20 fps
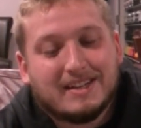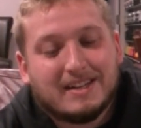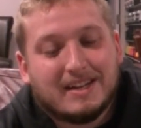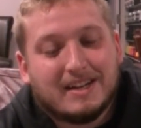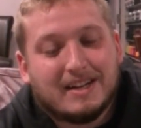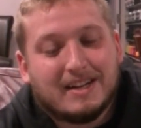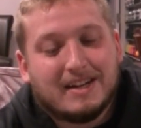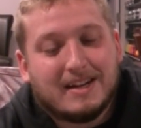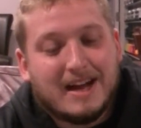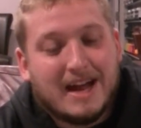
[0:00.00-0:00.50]

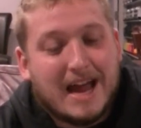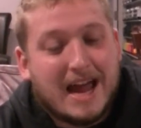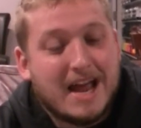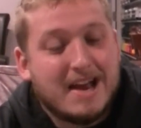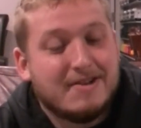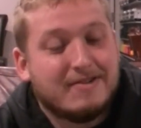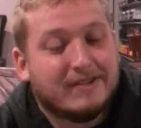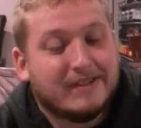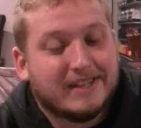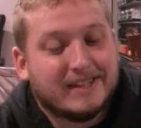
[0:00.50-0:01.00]

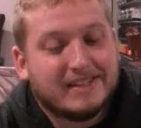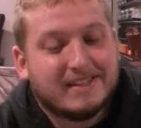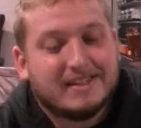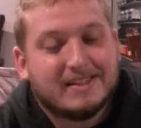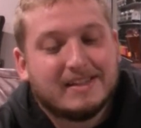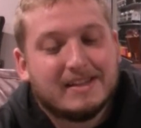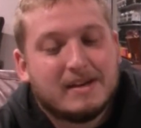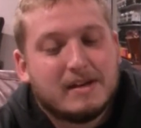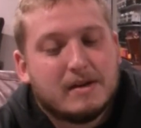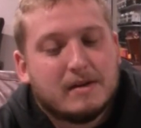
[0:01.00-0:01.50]

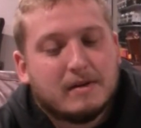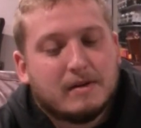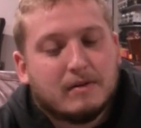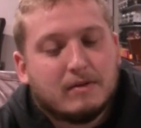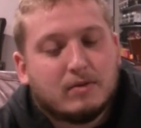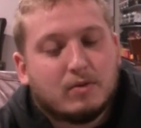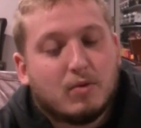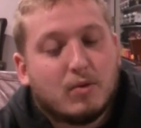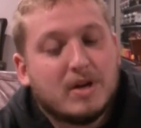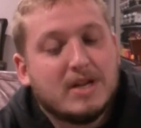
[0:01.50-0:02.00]
Hendricks,
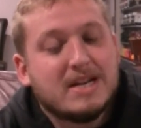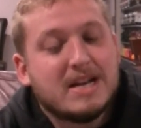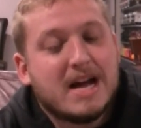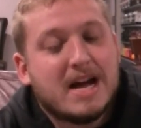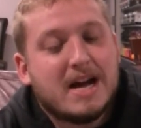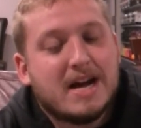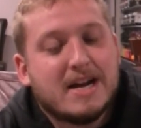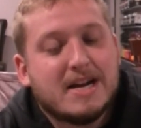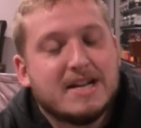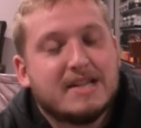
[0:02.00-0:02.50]

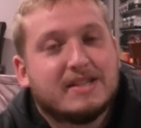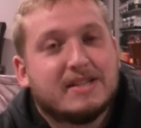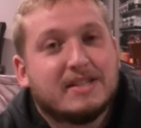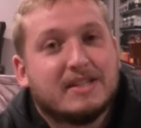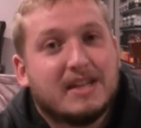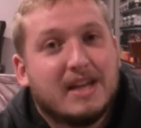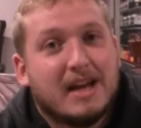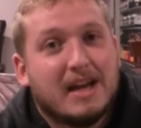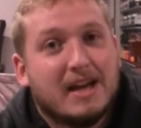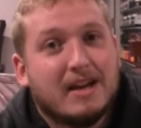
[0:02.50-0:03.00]
29,
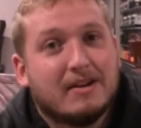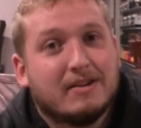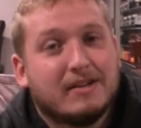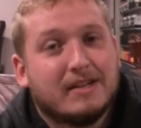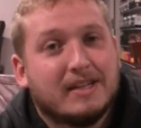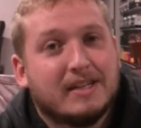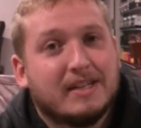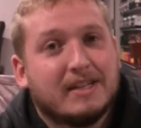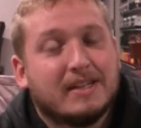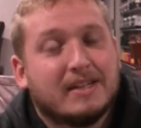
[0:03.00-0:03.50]

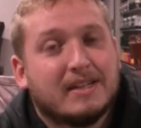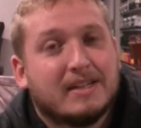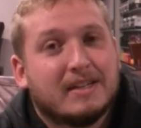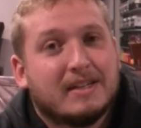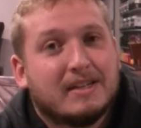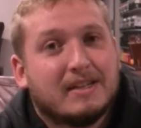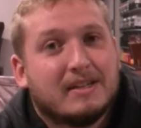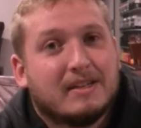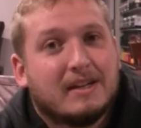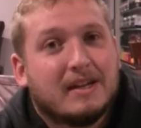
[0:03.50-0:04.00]
Centenary
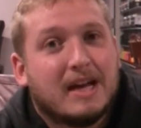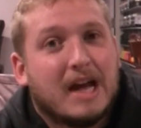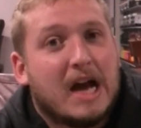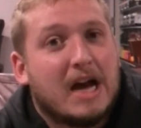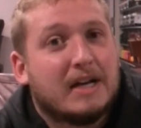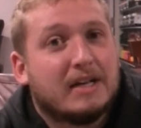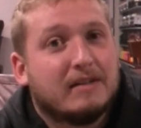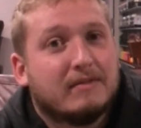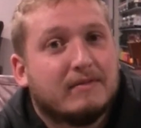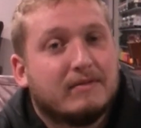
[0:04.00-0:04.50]

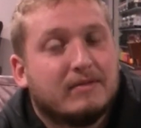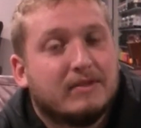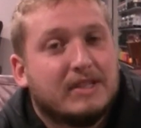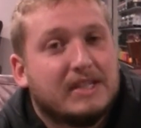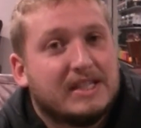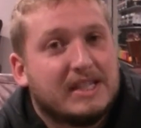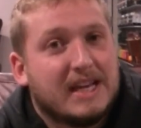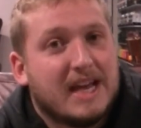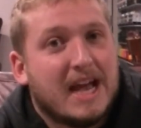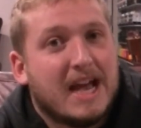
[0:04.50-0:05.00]
out of
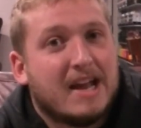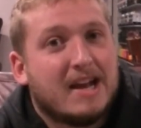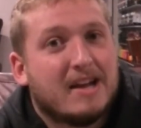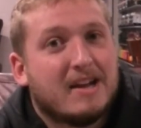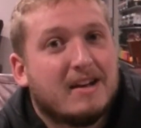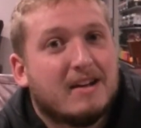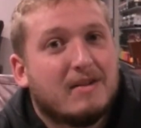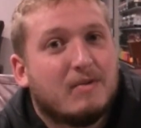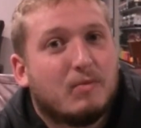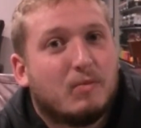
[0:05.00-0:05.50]

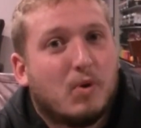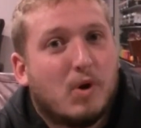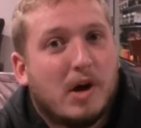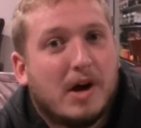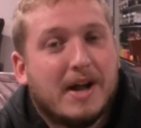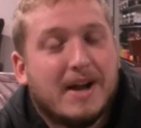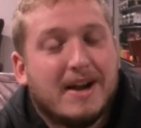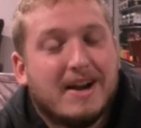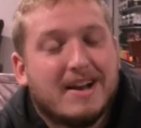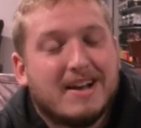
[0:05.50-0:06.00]
Louisiana,
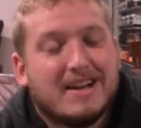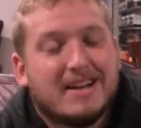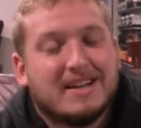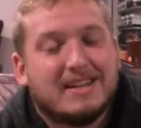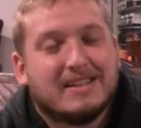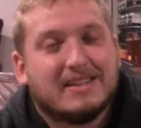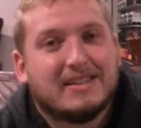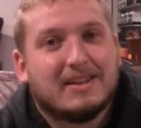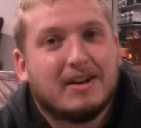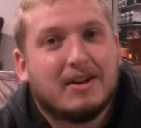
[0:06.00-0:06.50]
won.
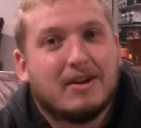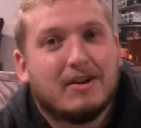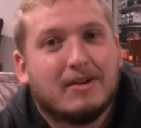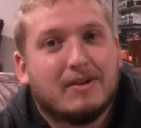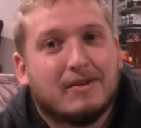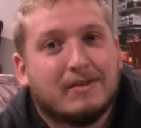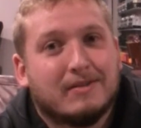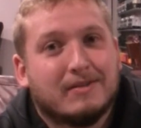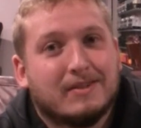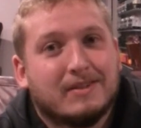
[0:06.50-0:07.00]

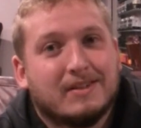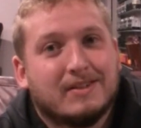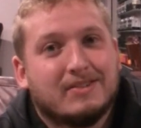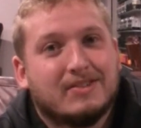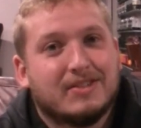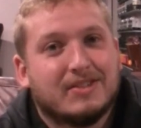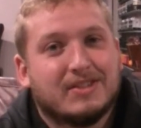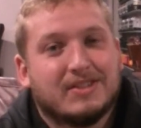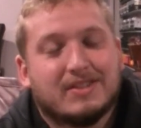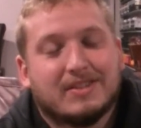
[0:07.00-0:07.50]
So
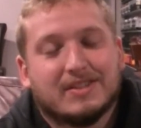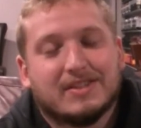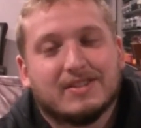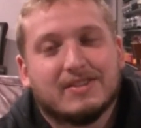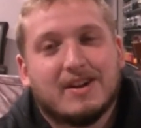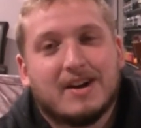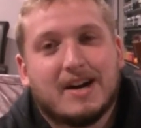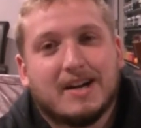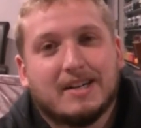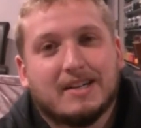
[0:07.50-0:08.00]
just the
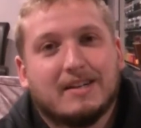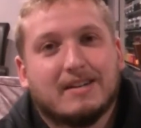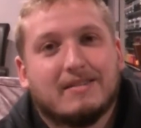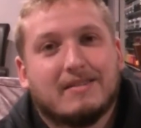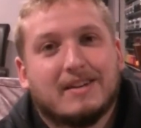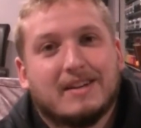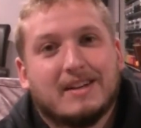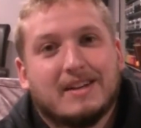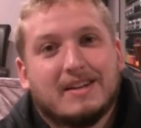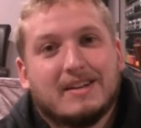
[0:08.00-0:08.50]
slaughter.
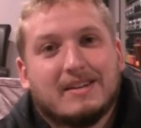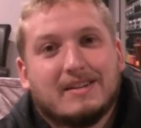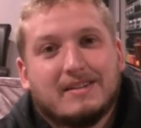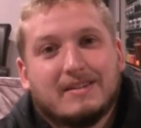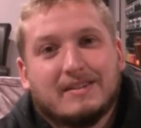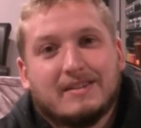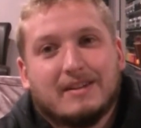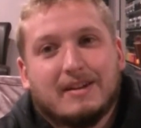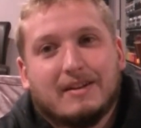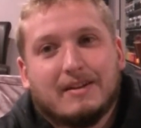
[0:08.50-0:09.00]

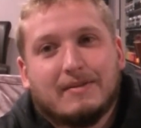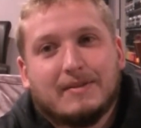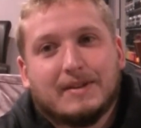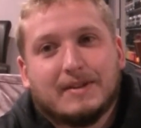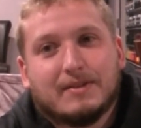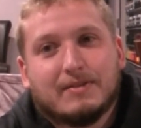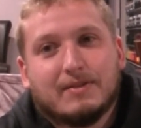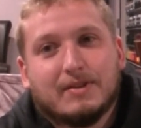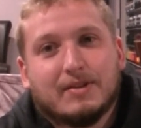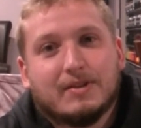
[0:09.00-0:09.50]
I mean,
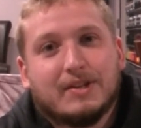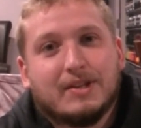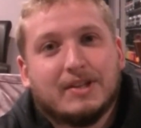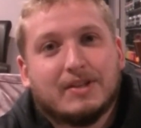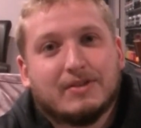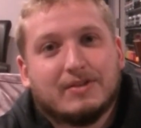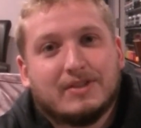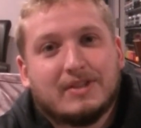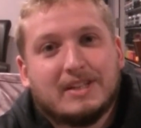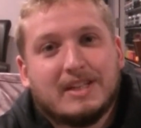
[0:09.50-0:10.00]
clearly
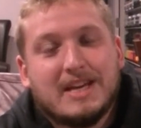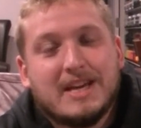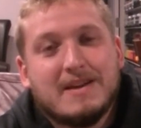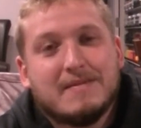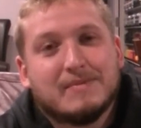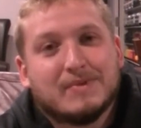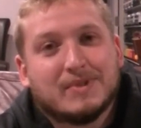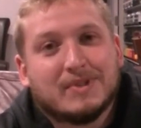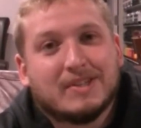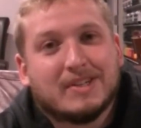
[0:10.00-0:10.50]
those
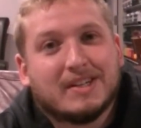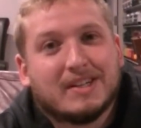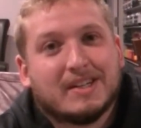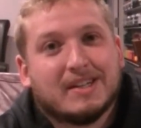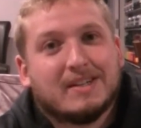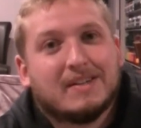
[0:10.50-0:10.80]
teams are